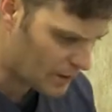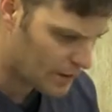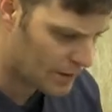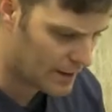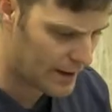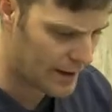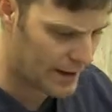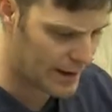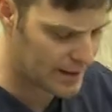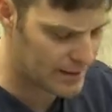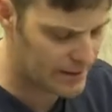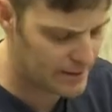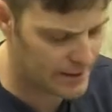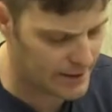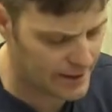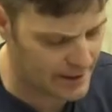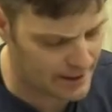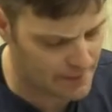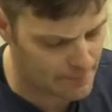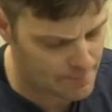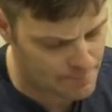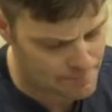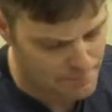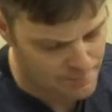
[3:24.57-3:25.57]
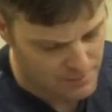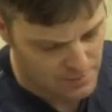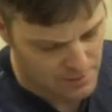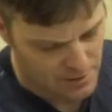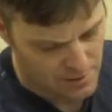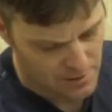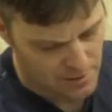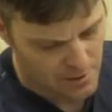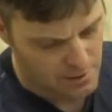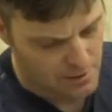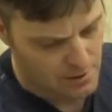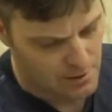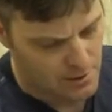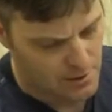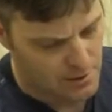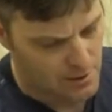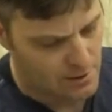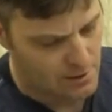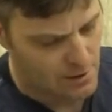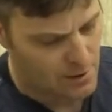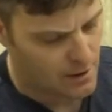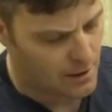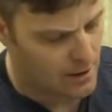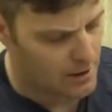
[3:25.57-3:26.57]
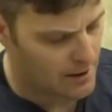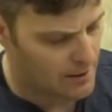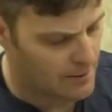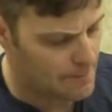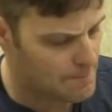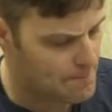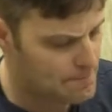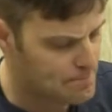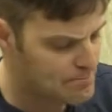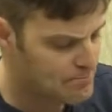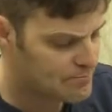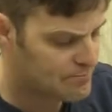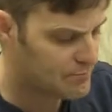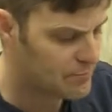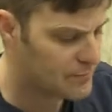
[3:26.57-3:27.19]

And uh, um,